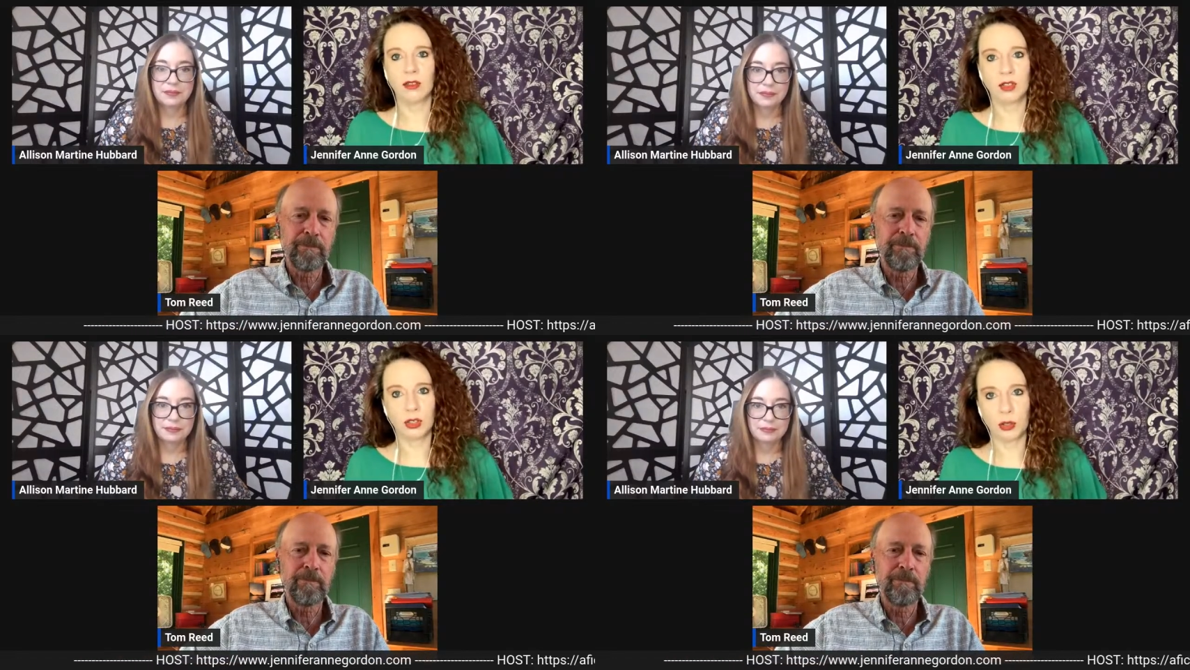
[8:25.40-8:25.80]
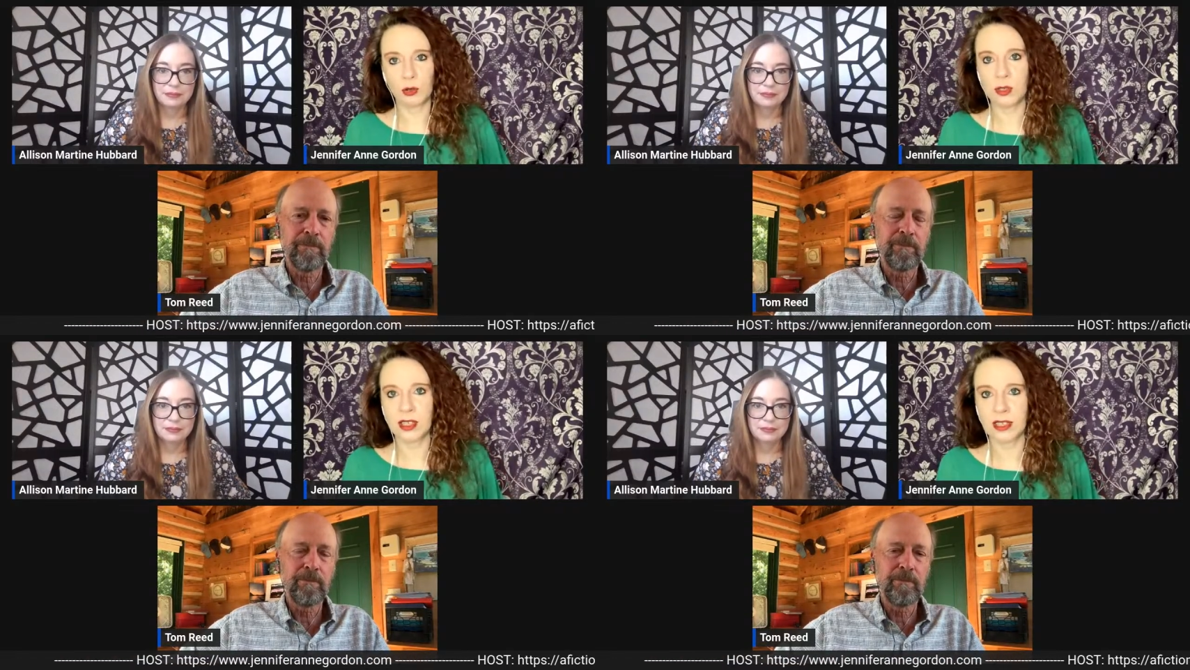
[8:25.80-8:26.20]

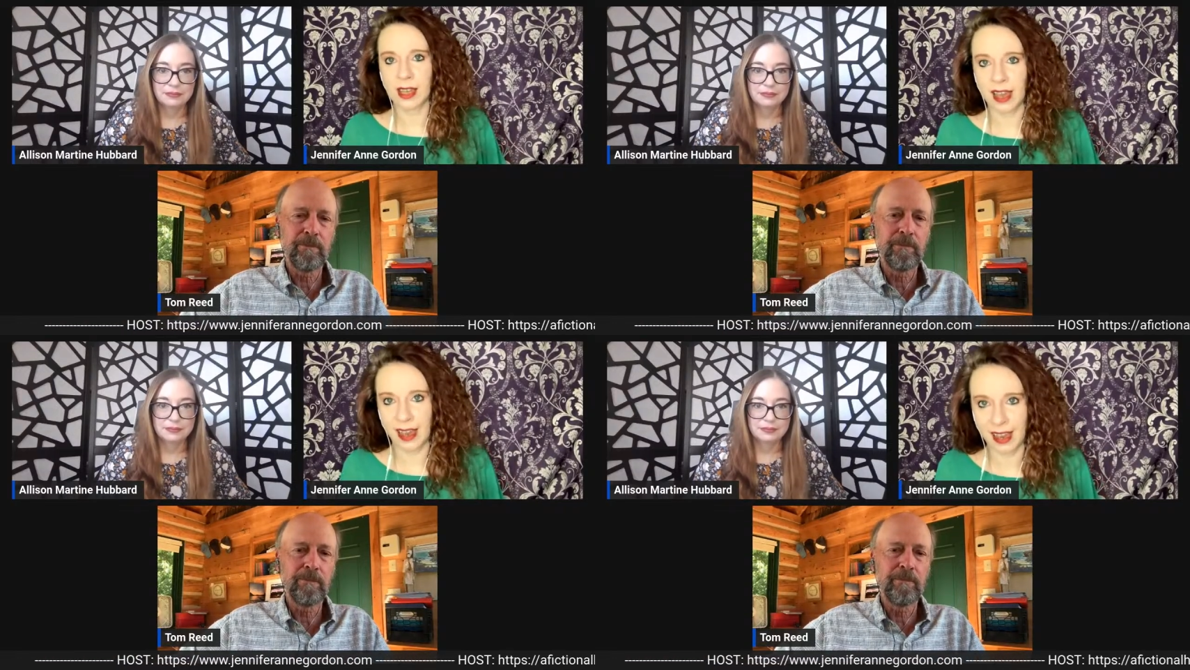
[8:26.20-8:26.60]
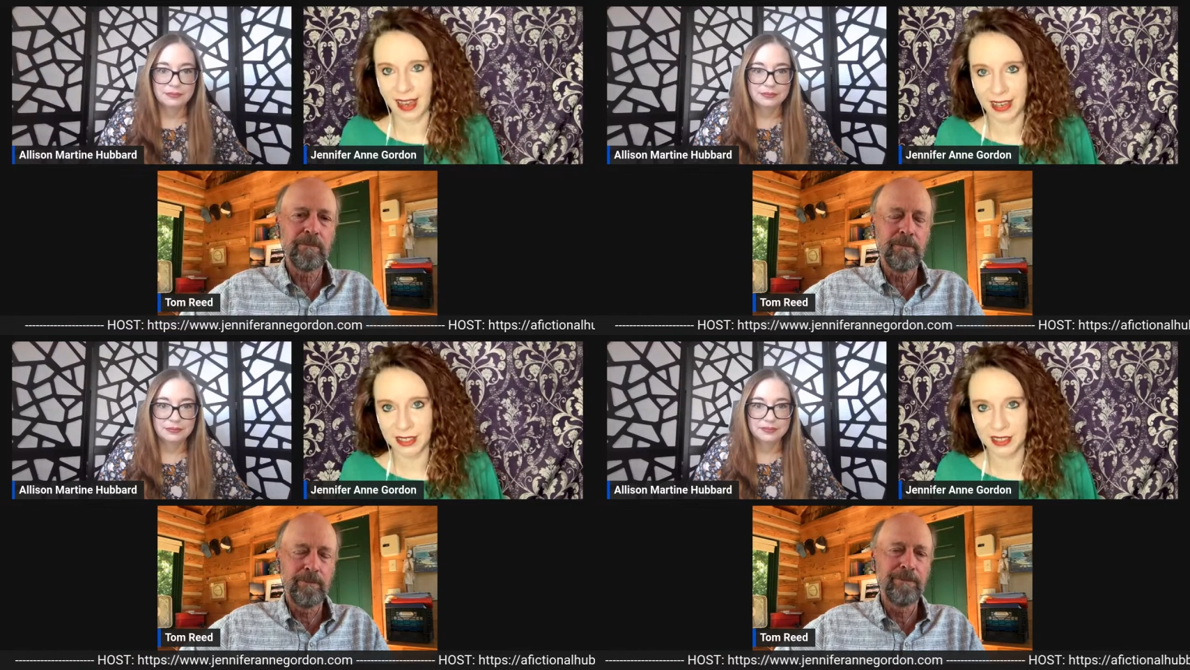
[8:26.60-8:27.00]
Speaker 1: too
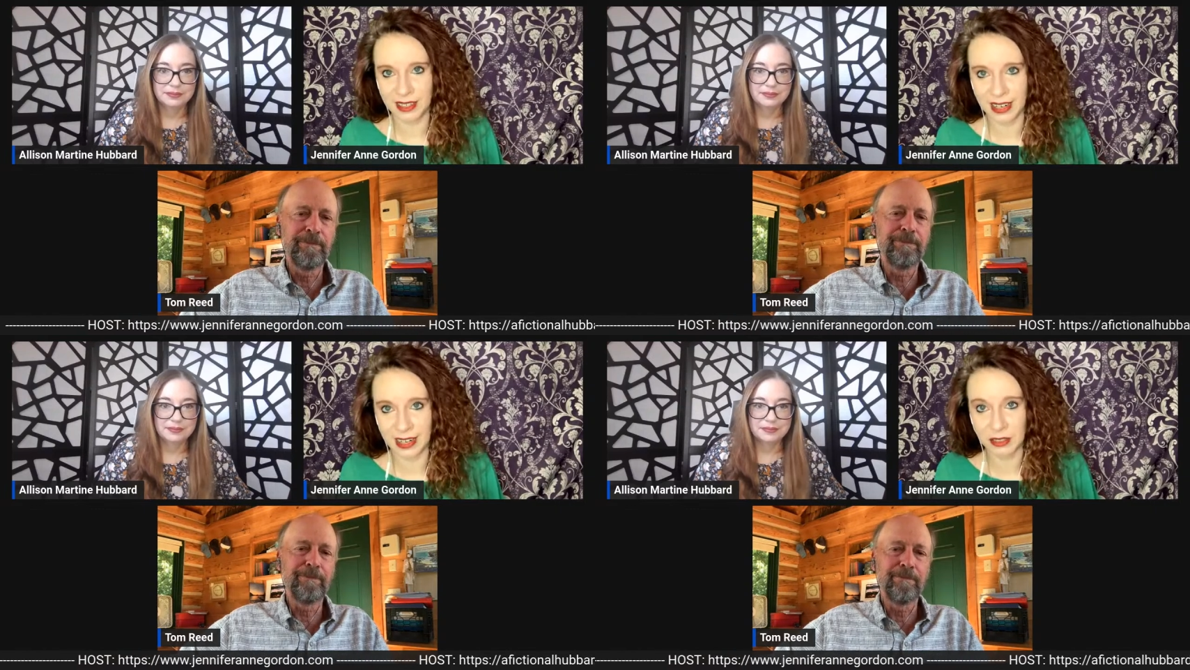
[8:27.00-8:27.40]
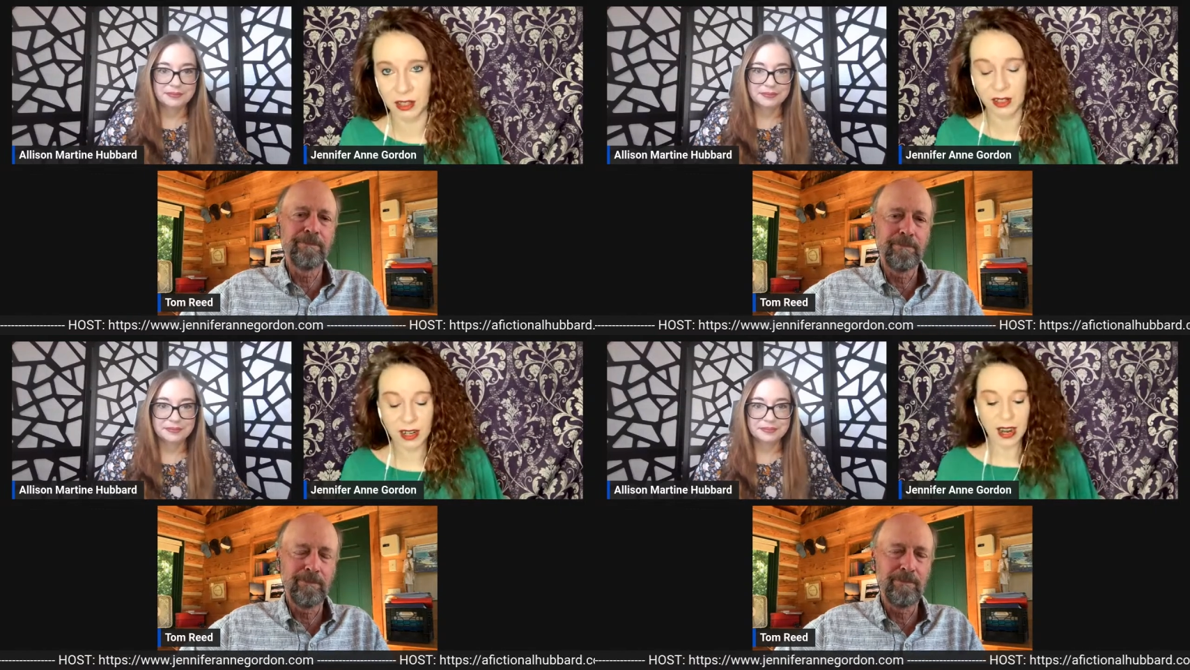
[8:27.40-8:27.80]
sad to mm-hmm.
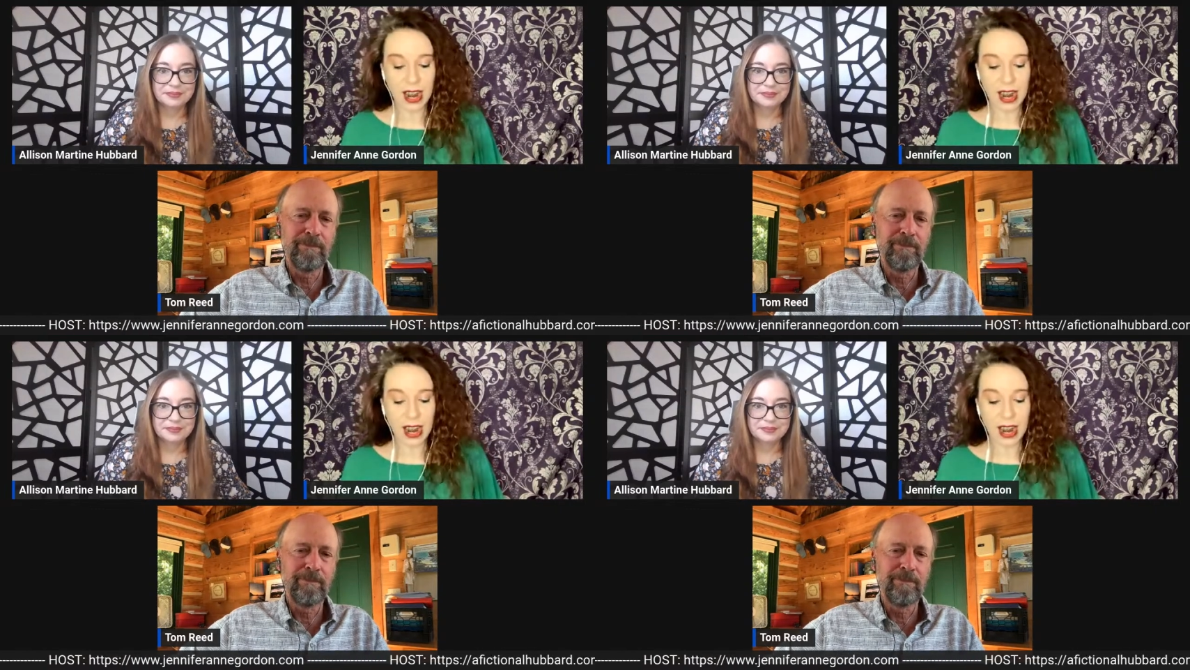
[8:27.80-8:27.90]
handle.